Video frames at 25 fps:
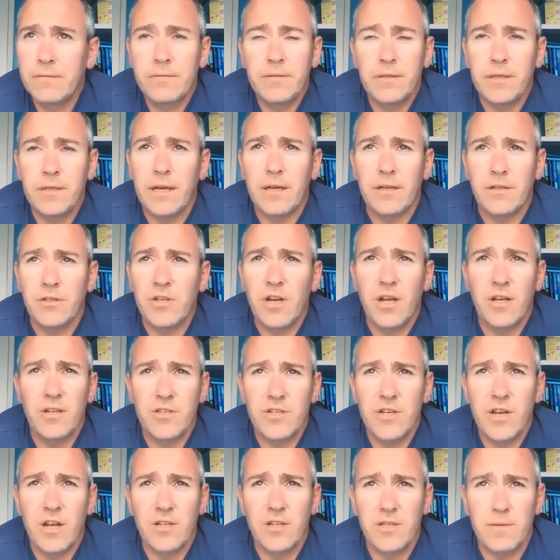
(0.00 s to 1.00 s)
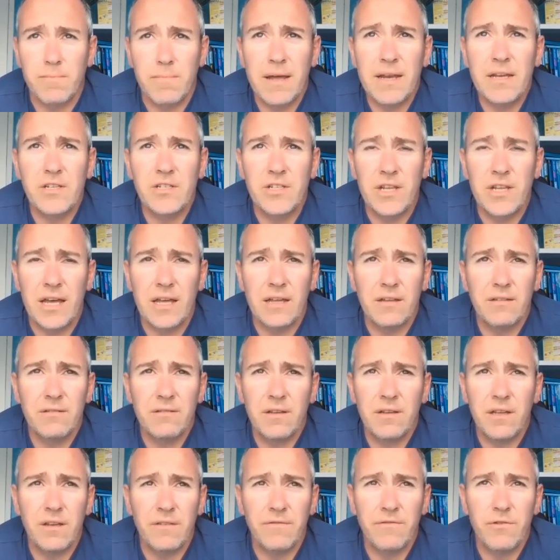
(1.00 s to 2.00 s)
yeah start start to manage that
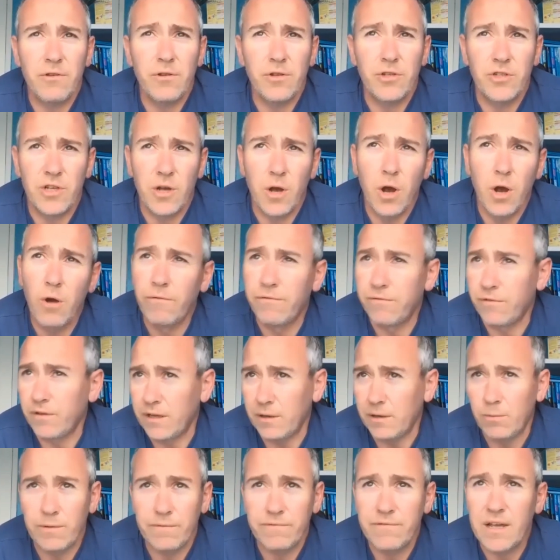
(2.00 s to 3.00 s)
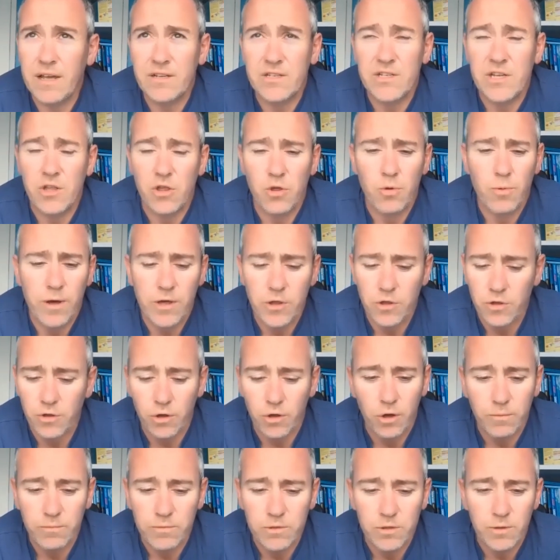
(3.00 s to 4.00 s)
in the future so hopefully if that situation
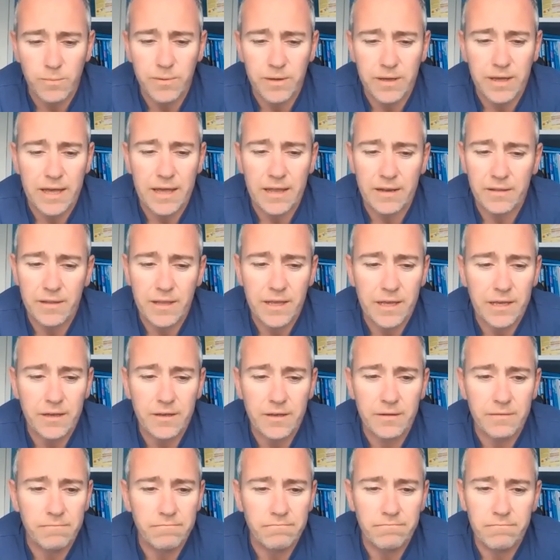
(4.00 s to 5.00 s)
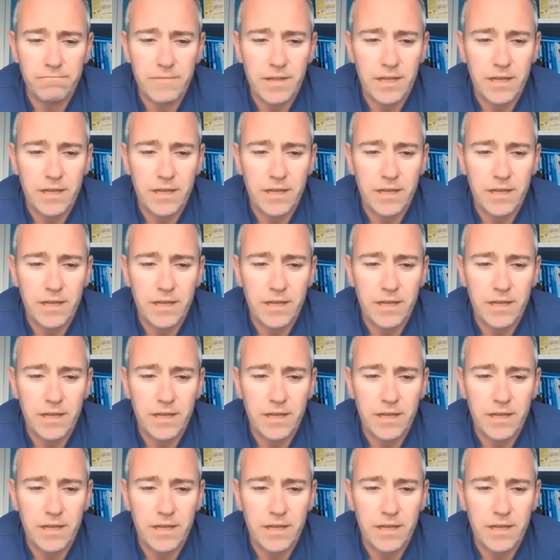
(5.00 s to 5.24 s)
comes up again they can they